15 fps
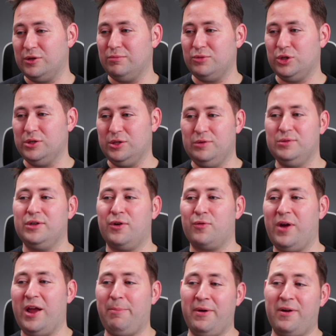she's using a
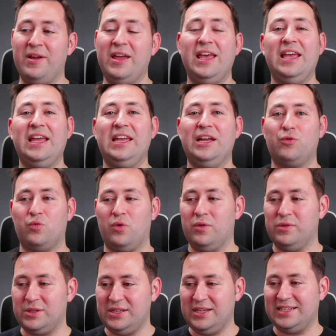rapier. It
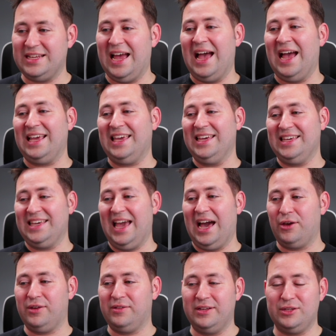rolls the attack, it
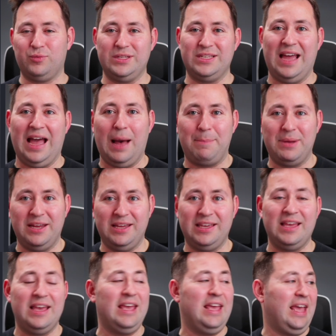calculates what's
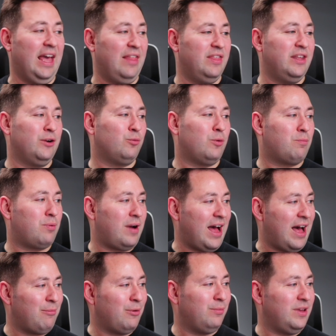happening, and then it will
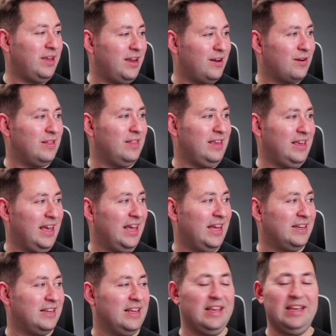probably here at the
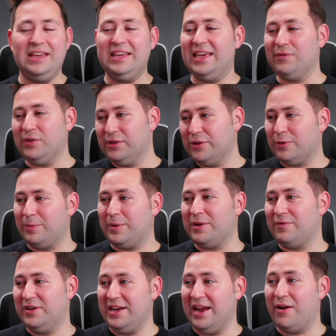end give a little bit
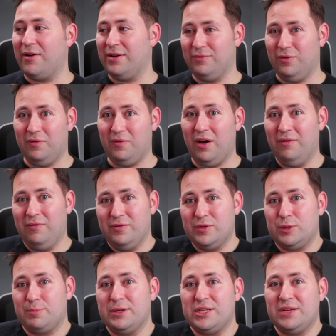of a narrative of
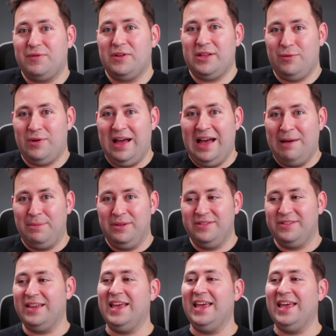specifically what happens.